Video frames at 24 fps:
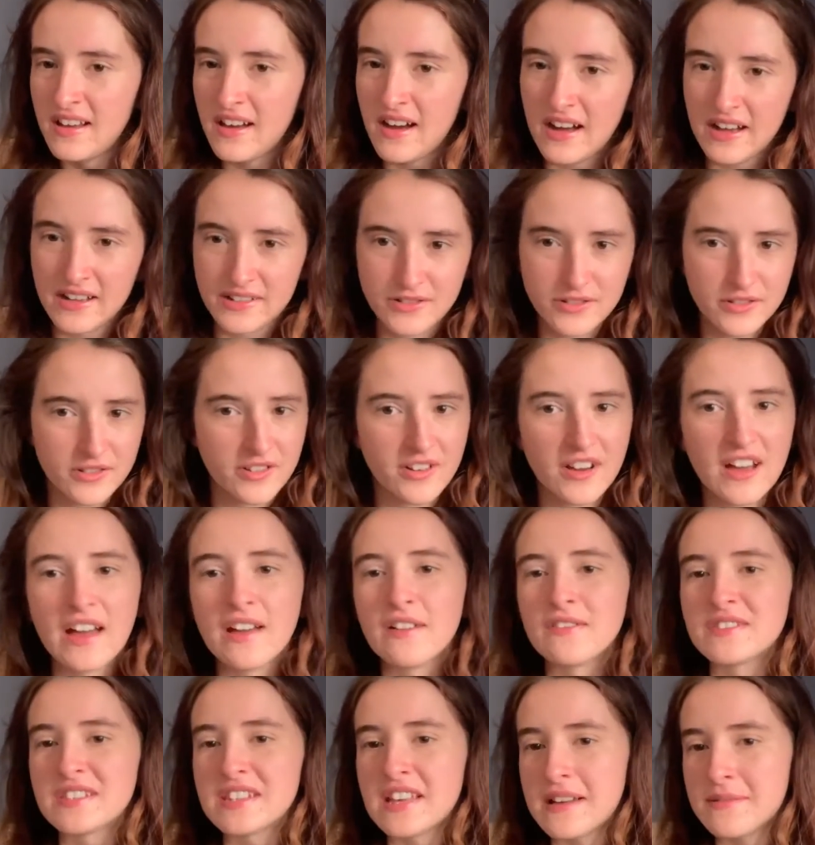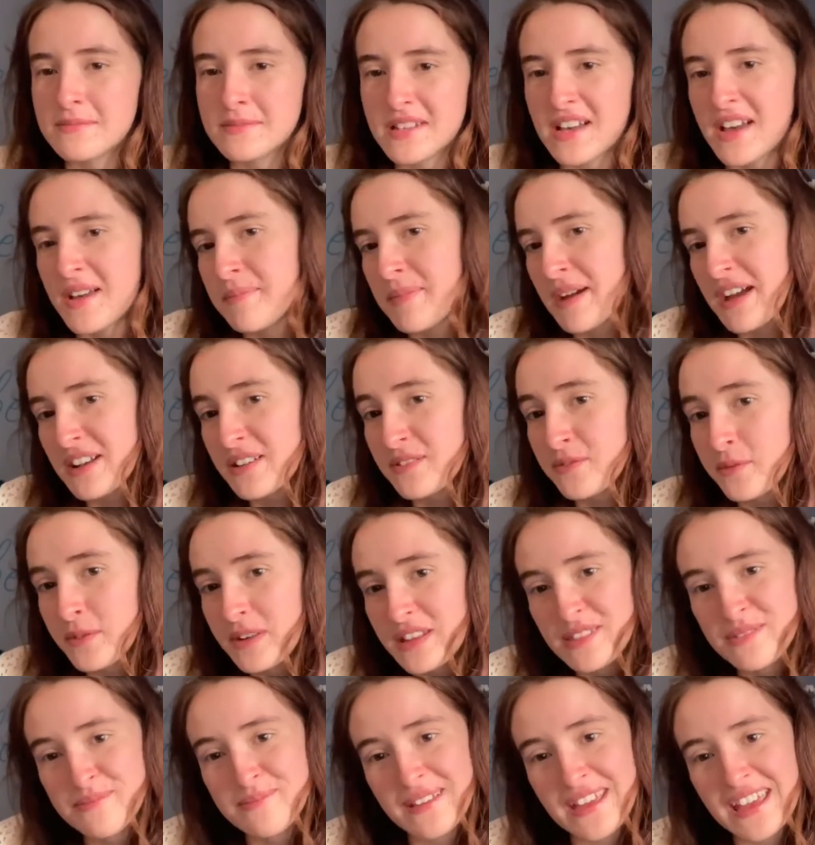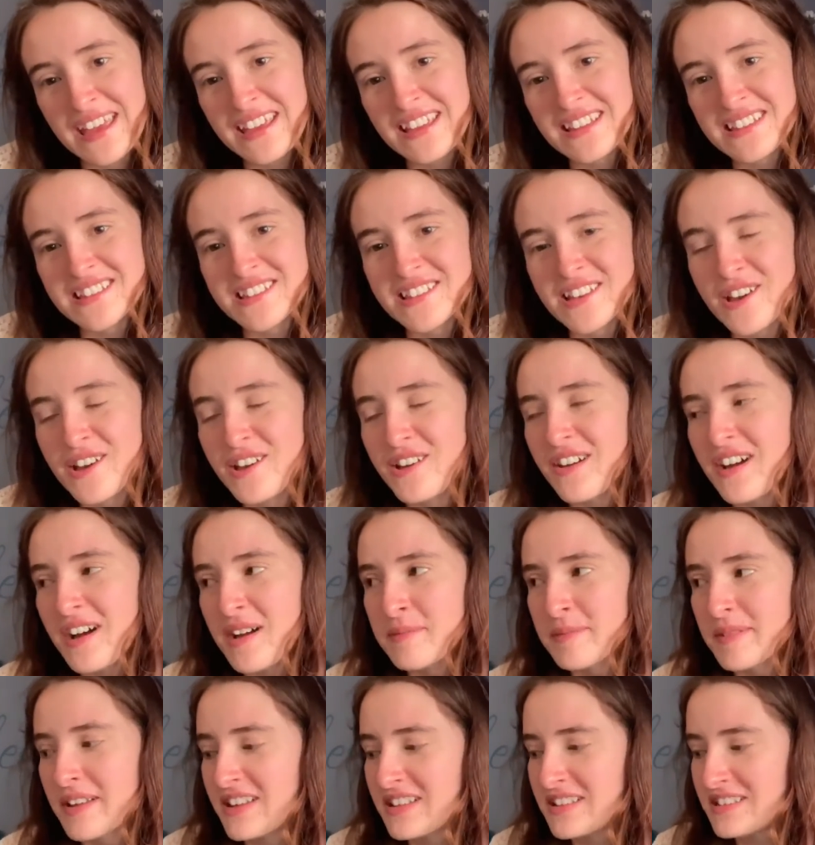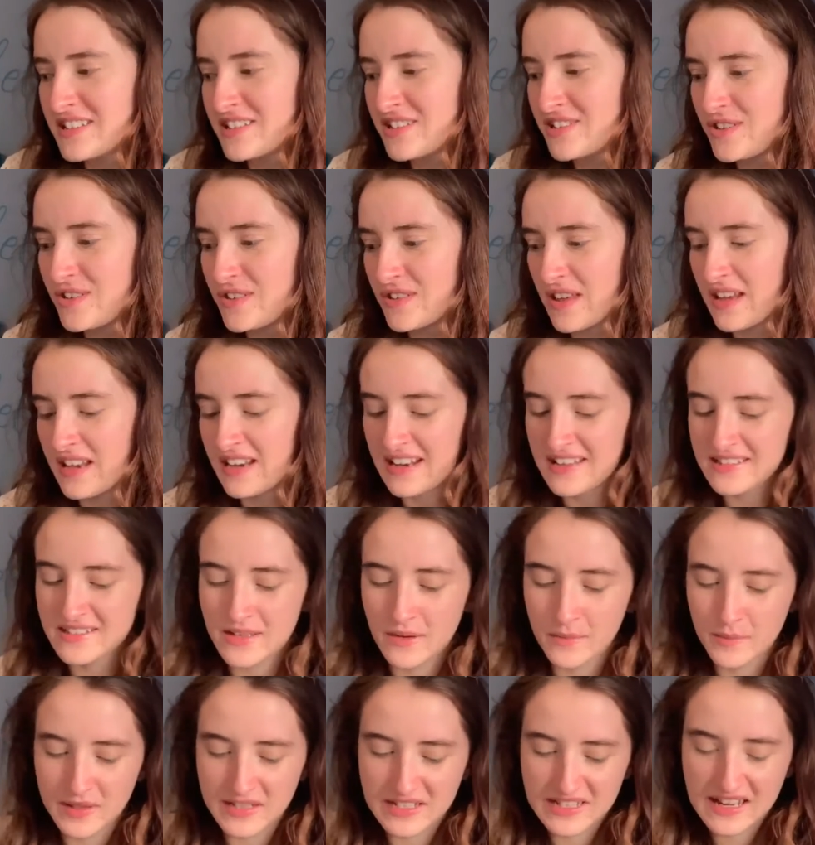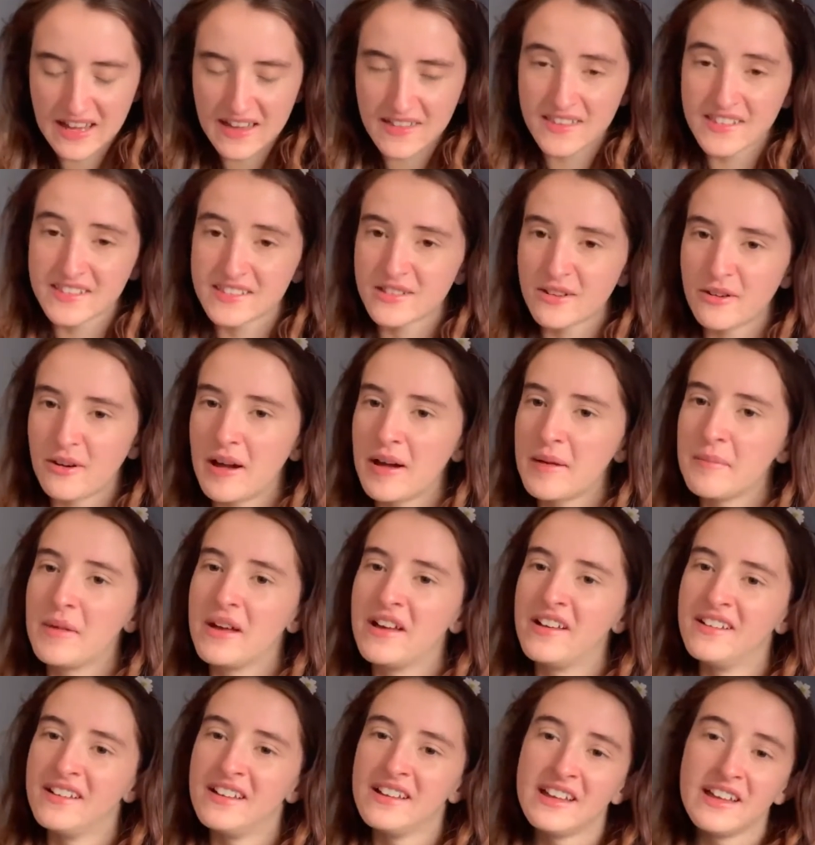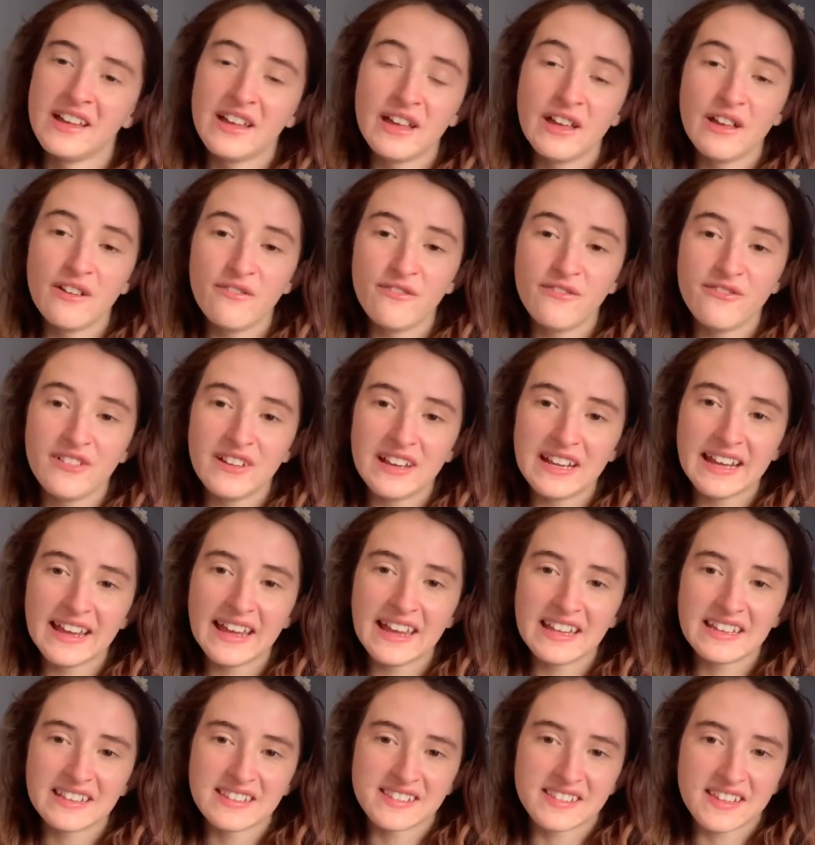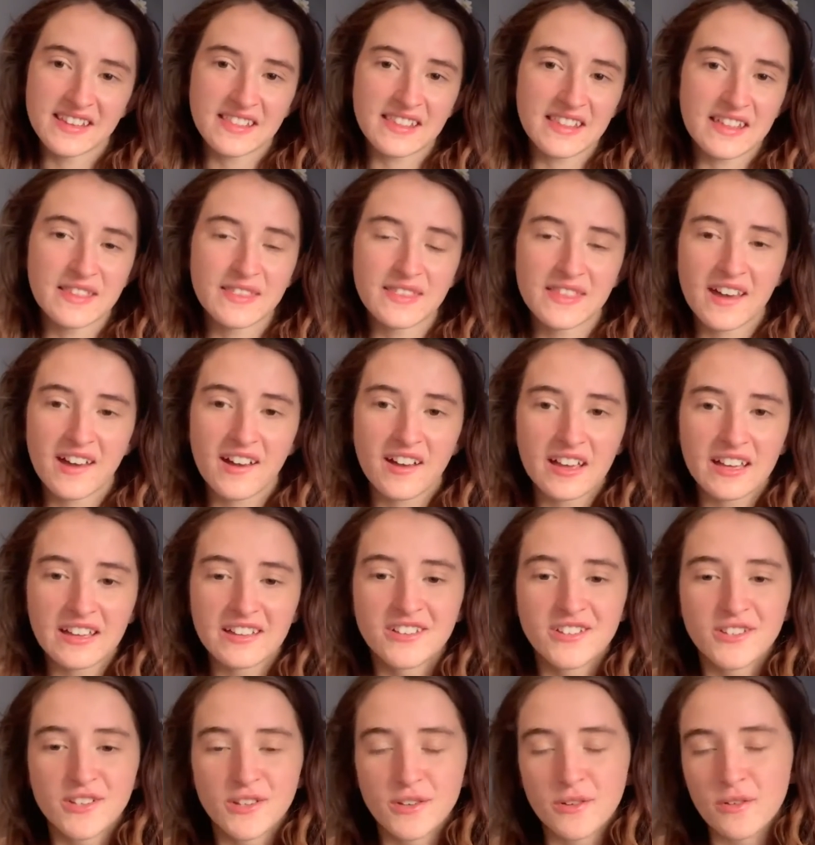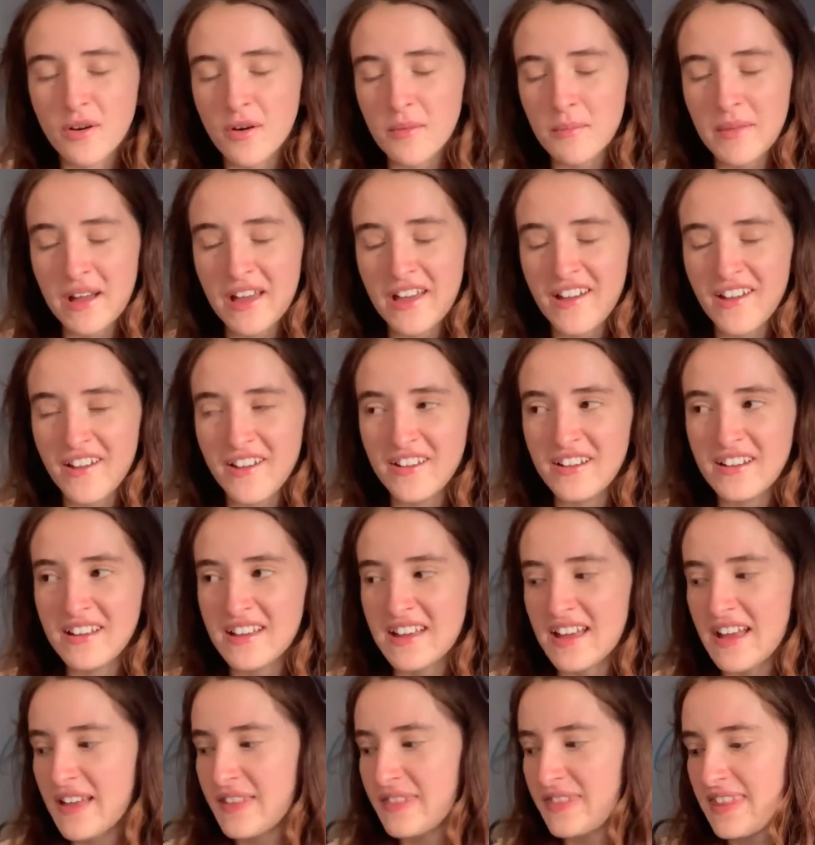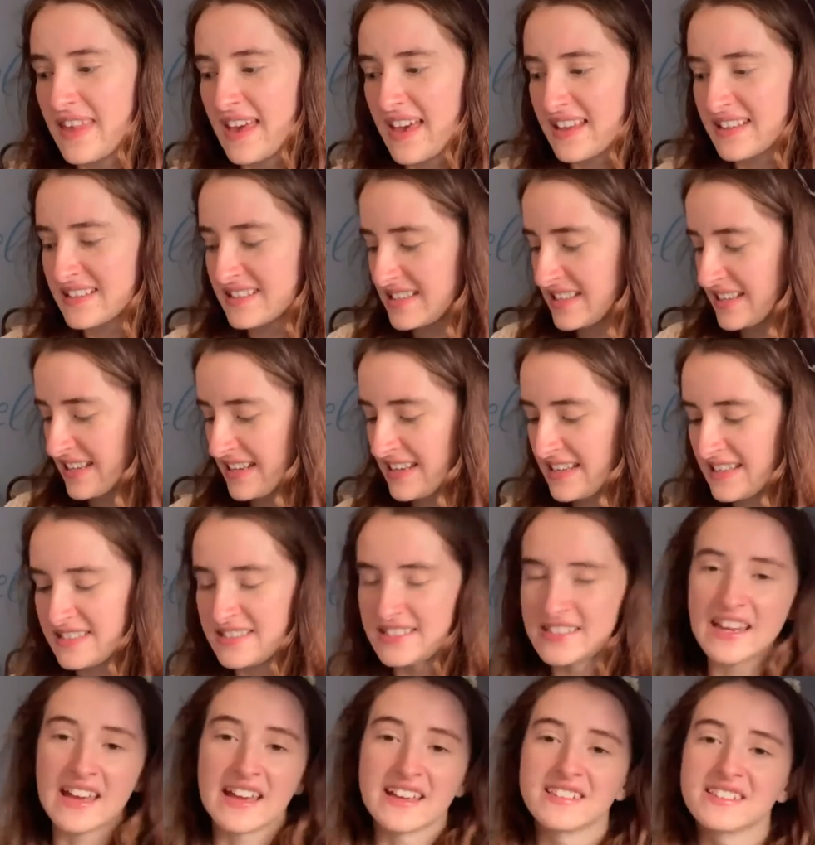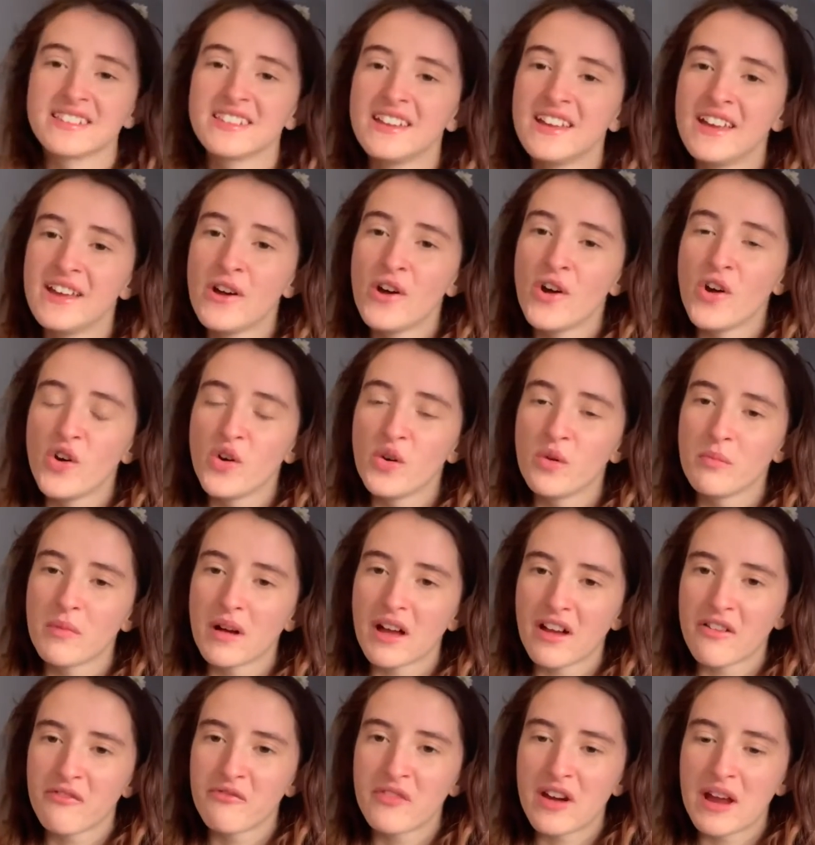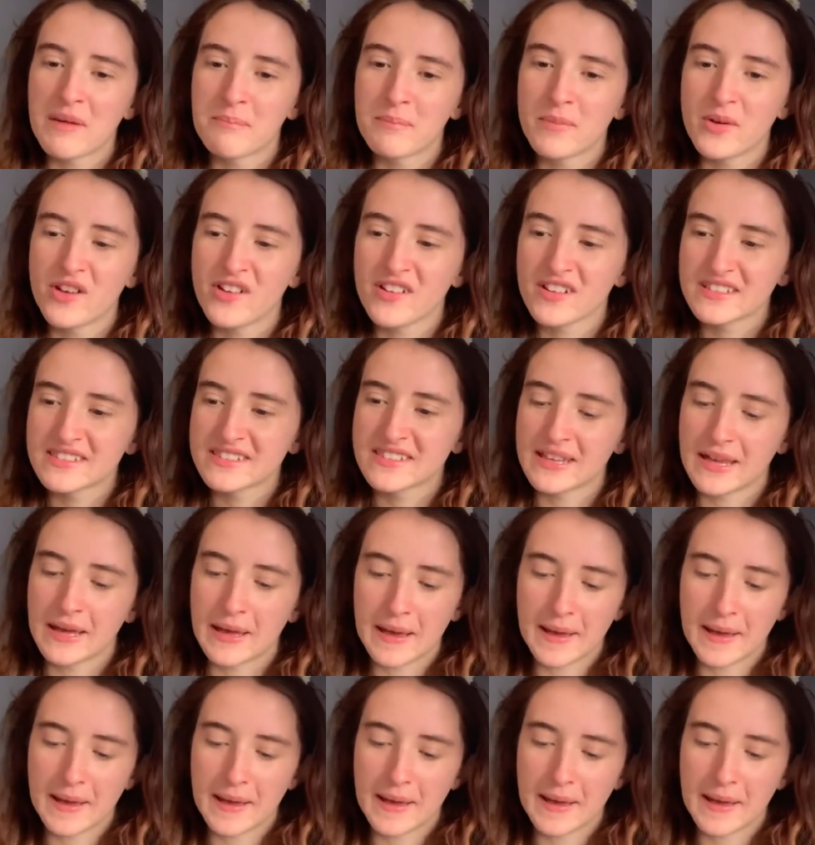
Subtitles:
I do not have Sam's iPad with me, so I'm going to do that next time we're together. So I'm filling in something that I can do on my own, and that is, yes, all my unread books.